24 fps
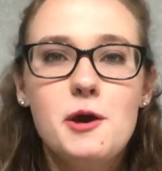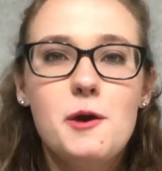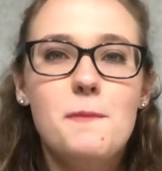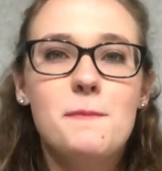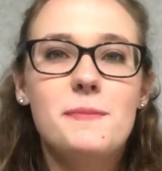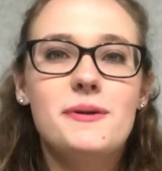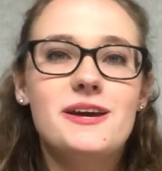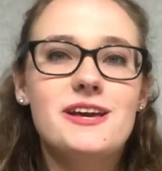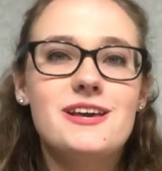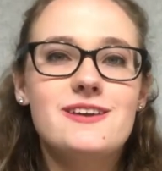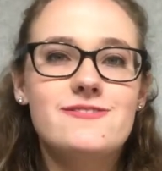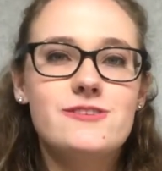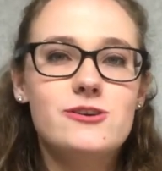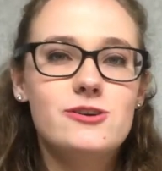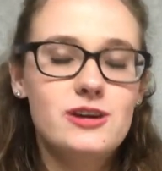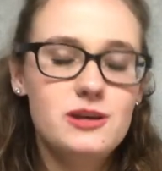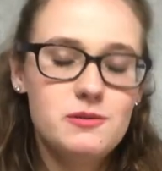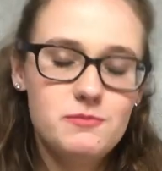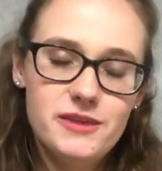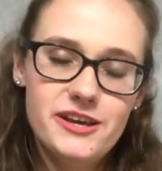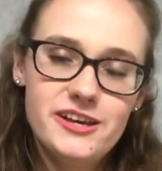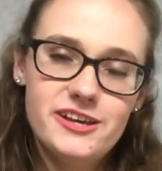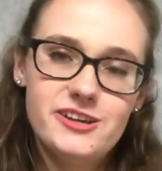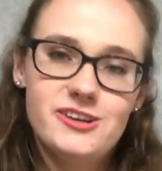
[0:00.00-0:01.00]
but if you can
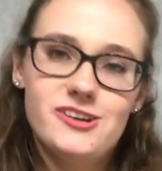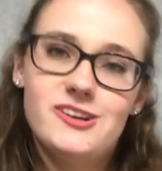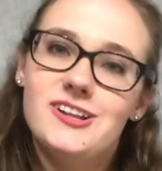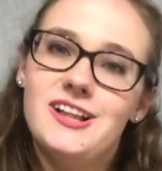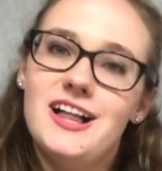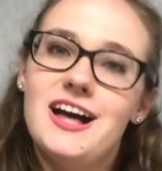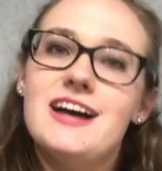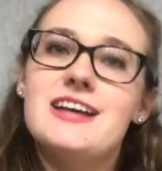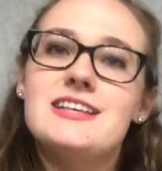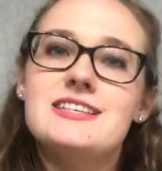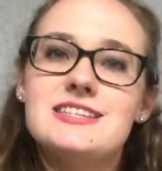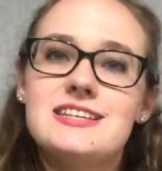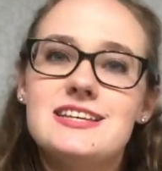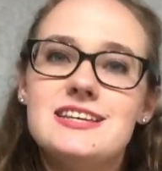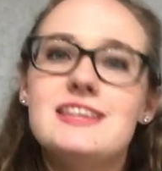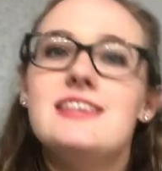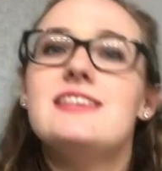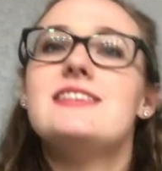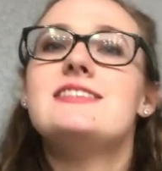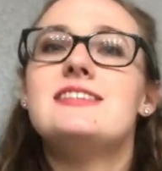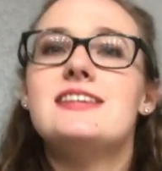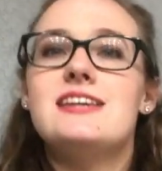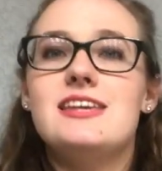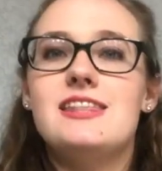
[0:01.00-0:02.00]
make your
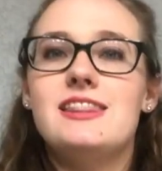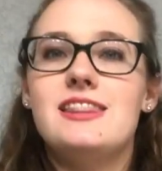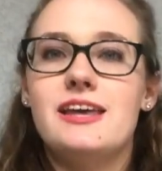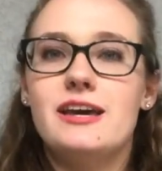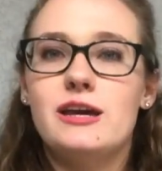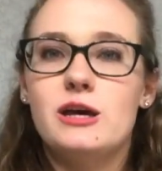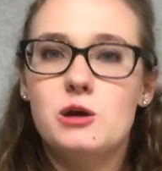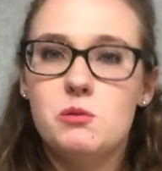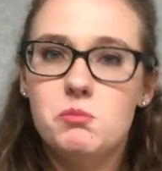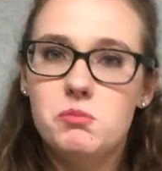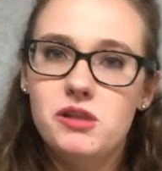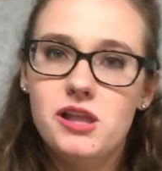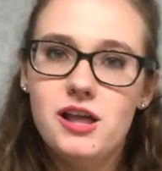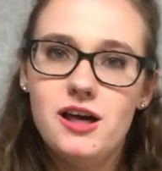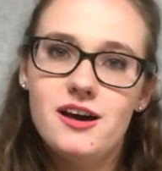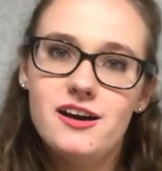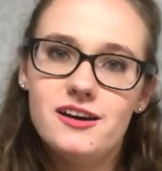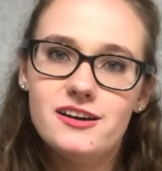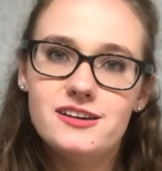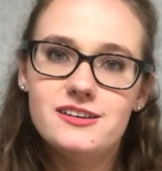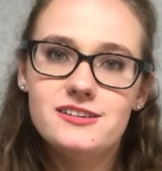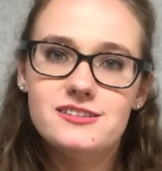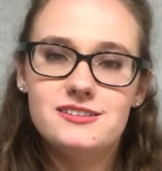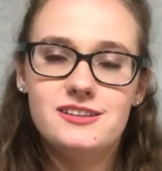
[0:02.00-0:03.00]
classes in like a
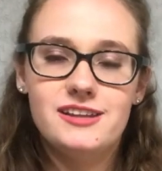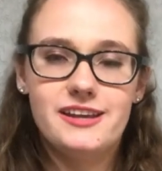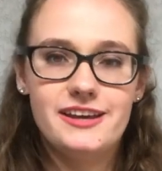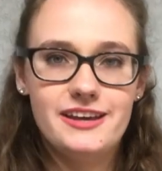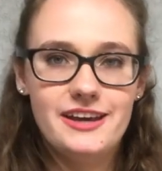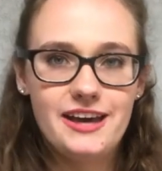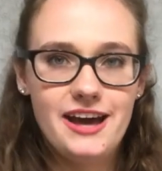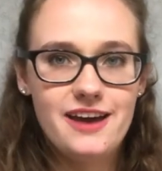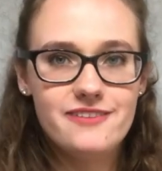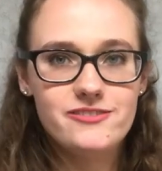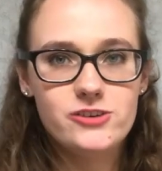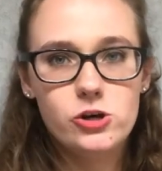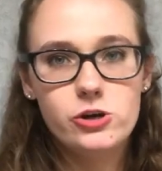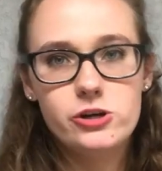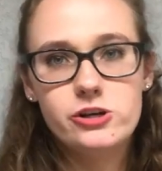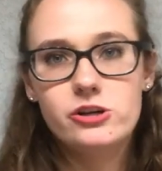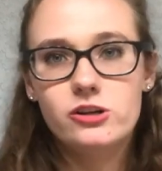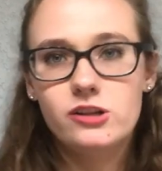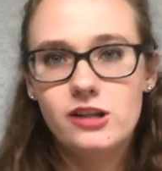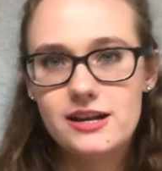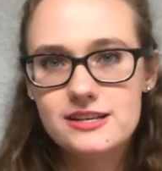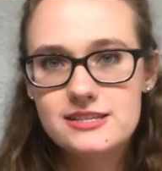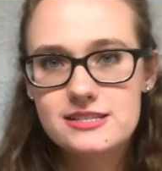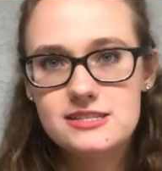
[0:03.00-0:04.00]
block, like have all your
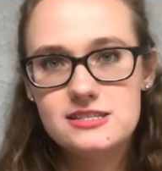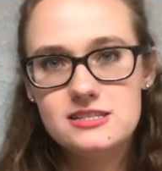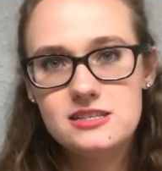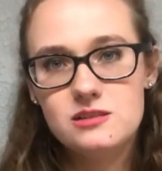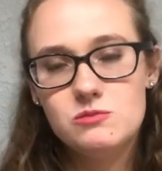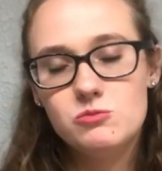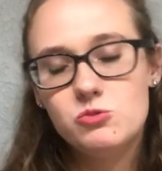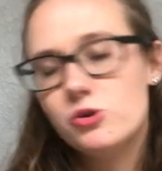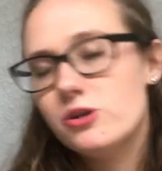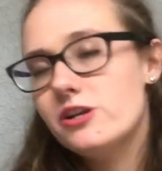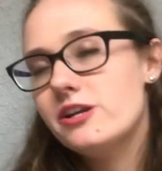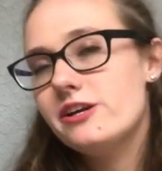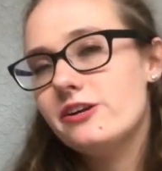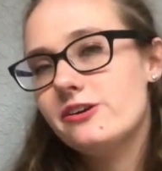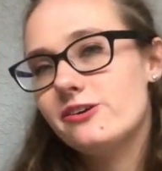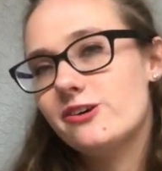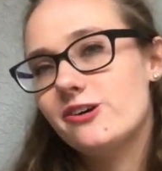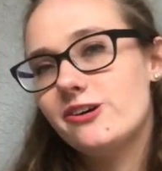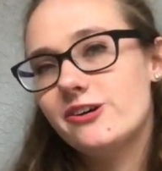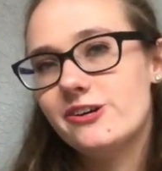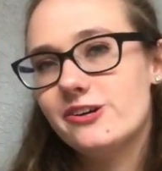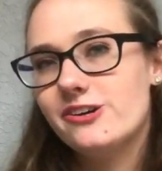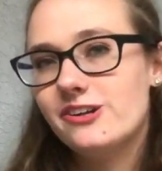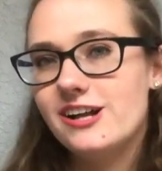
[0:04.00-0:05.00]
classes in the morning or
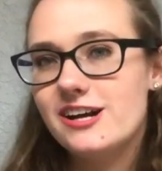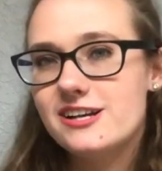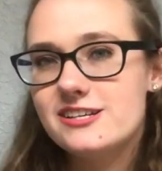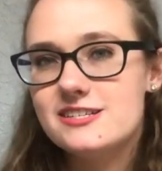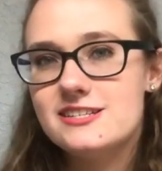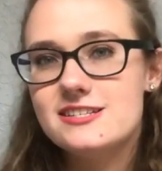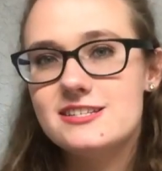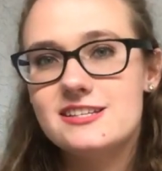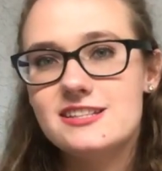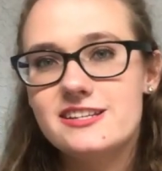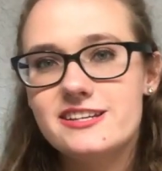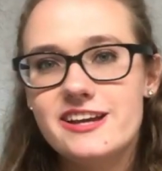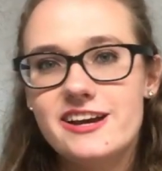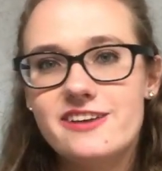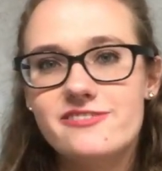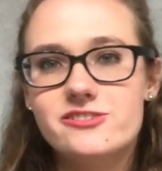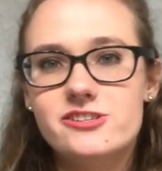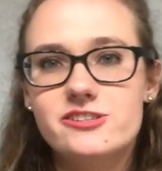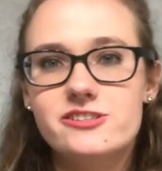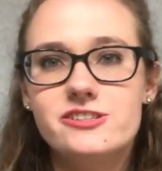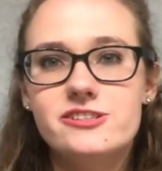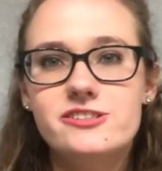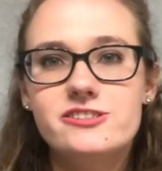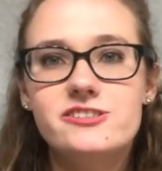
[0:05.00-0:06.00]
all your classes in the
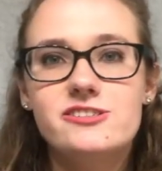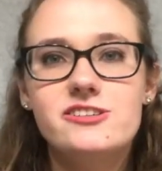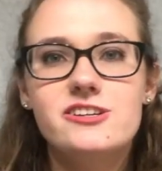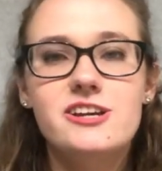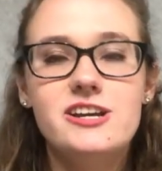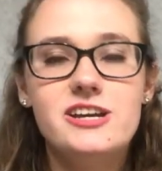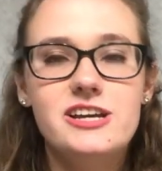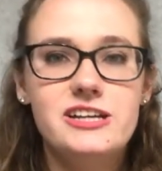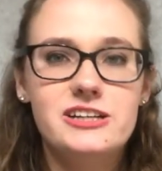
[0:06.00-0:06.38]
afternoon,